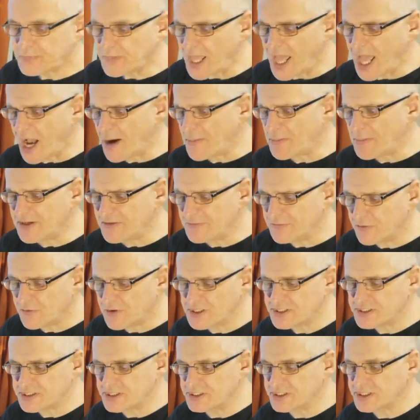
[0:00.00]
How many
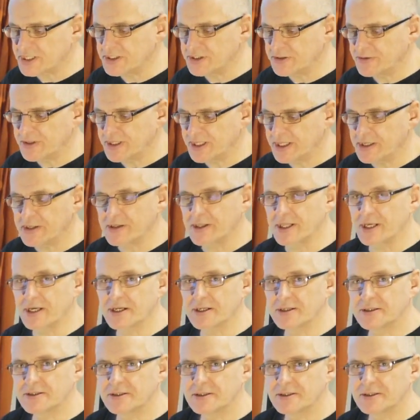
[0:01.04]
voices can you hear there?